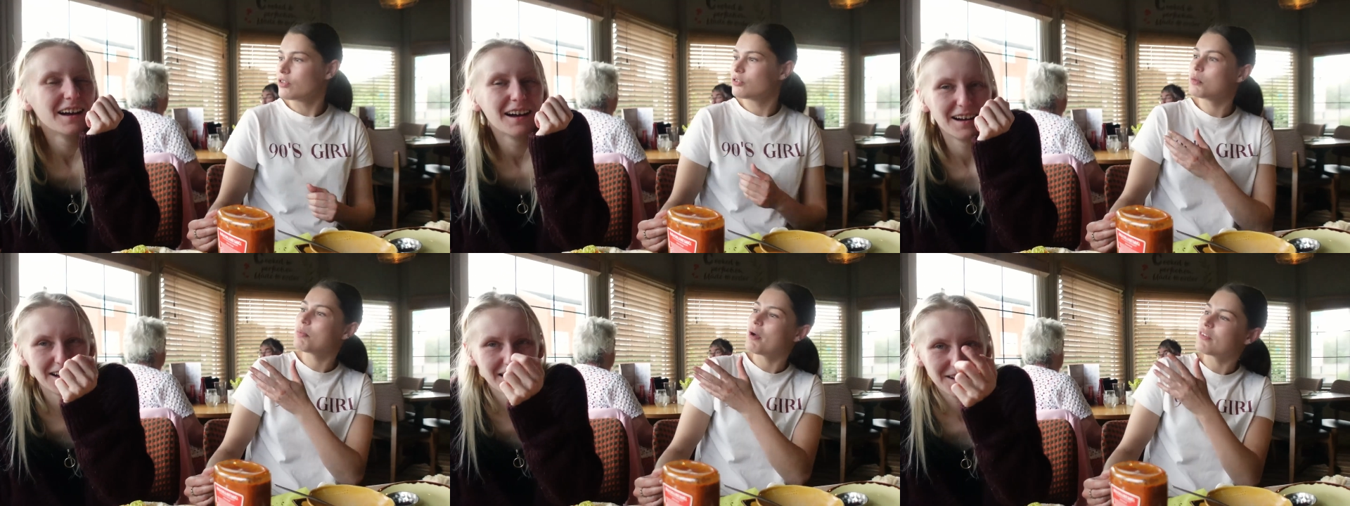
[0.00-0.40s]

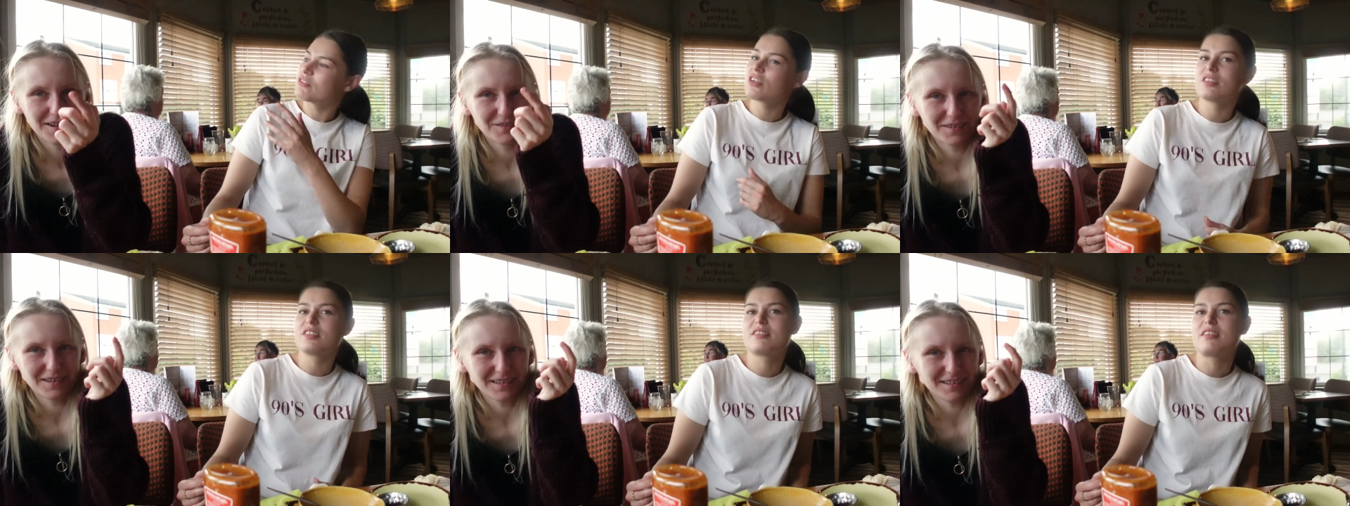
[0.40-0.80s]
Speaker 1: So we both
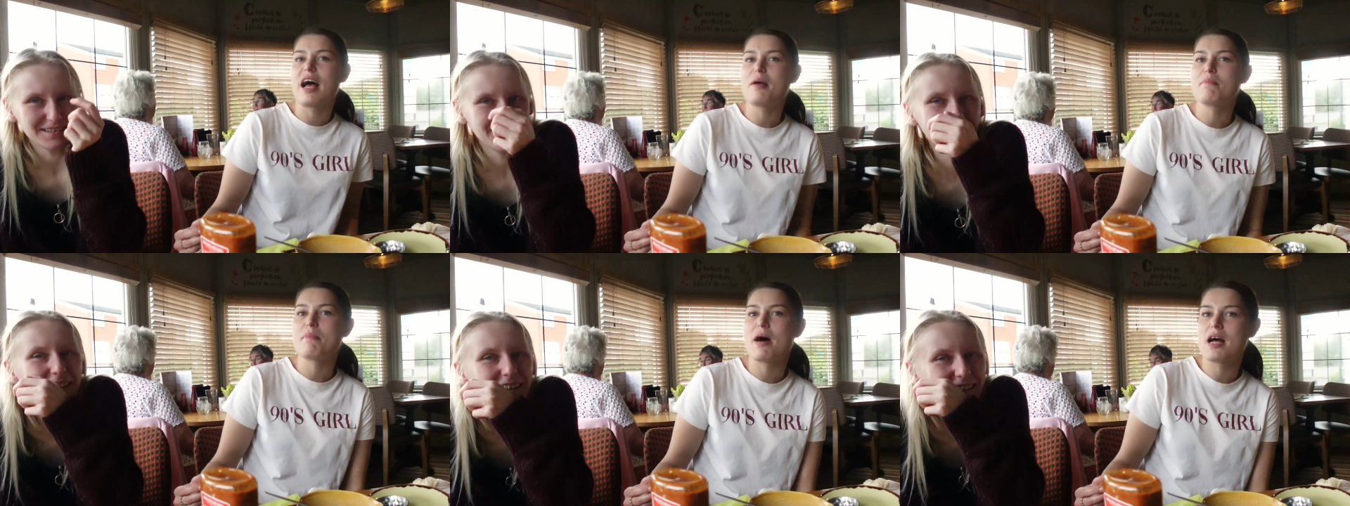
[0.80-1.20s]
snugged the
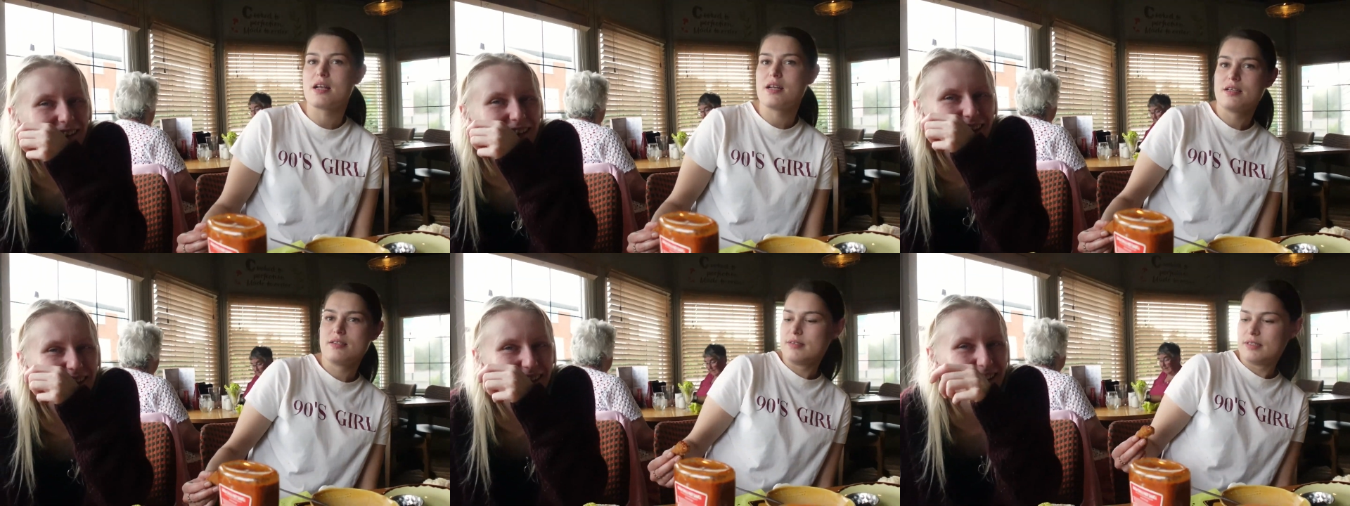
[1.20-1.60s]
same
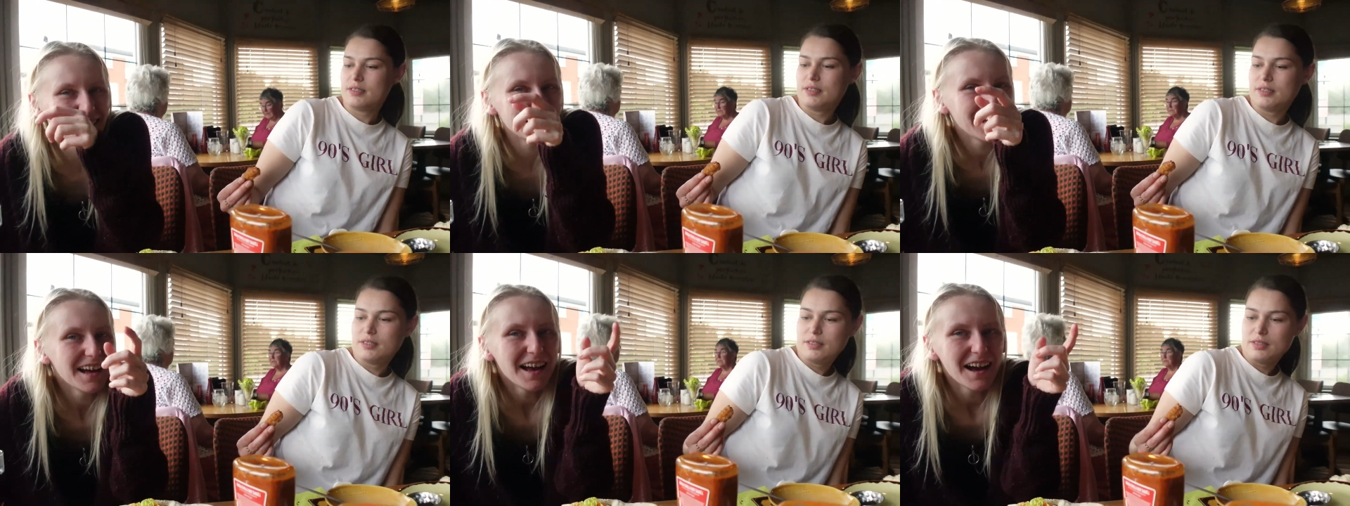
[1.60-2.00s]

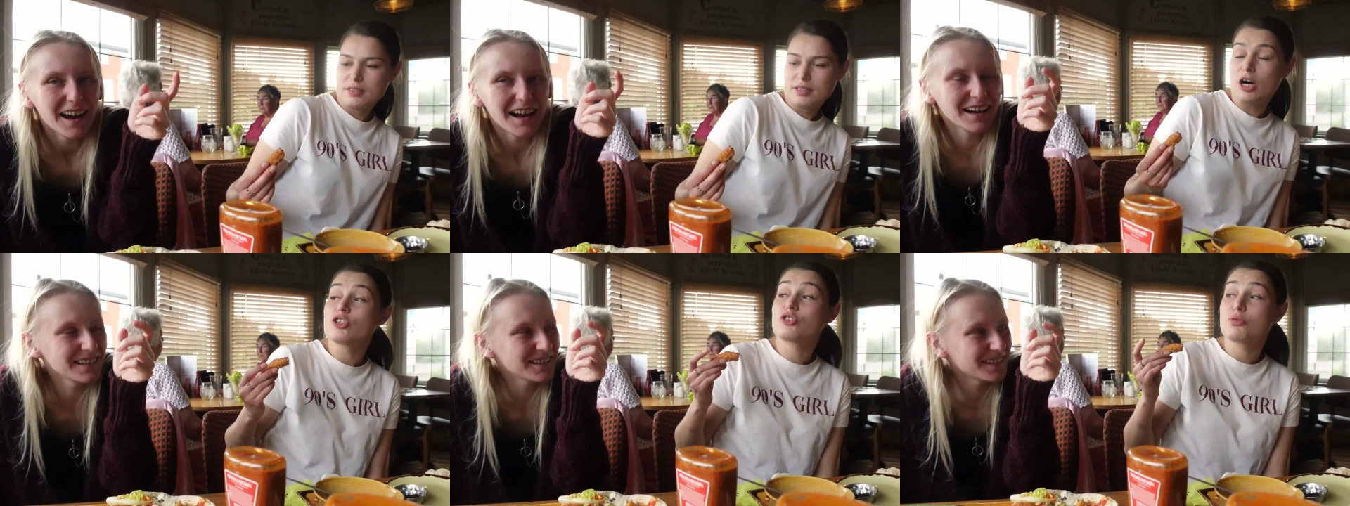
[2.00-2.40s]
night. I